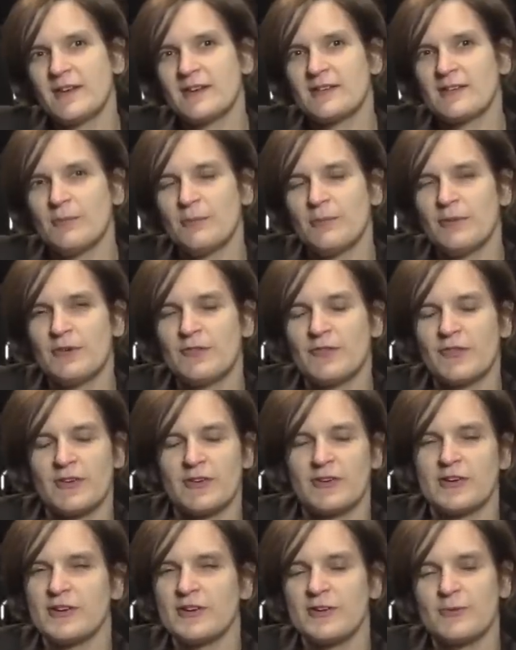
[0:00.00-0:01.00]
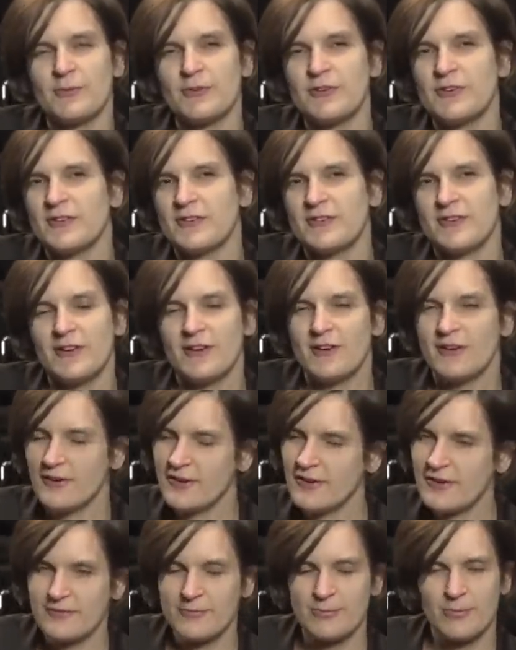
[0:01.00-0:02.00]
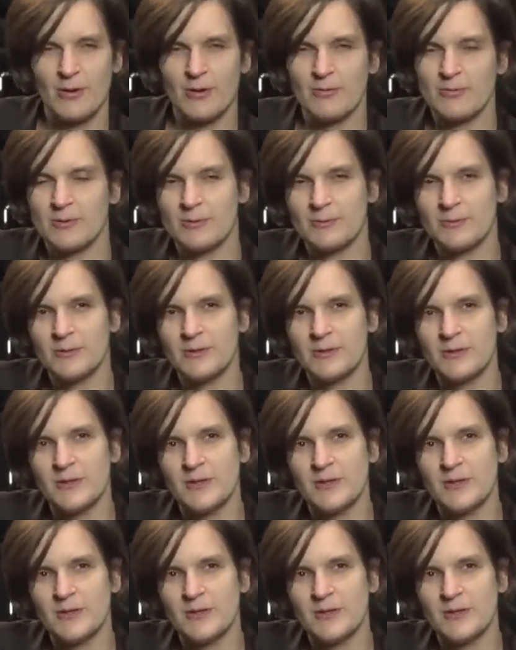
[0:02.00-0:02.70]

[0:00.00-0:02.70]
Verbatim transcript: example of countries which has a lot of problems.